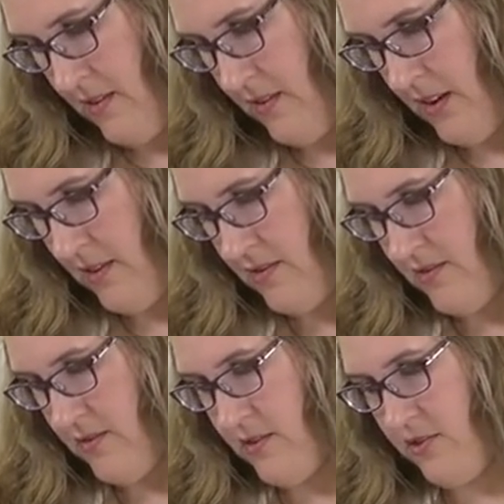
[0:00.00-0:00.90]
Okay,
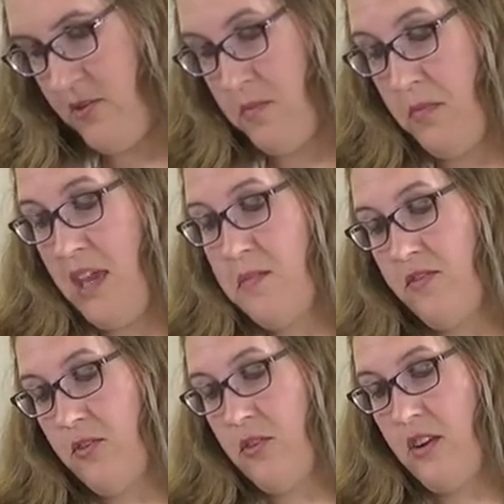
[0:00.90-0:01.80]
so there's some baby
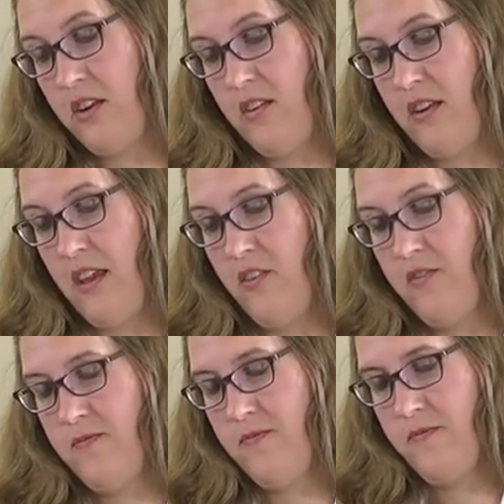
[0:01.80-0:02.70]
food on here now.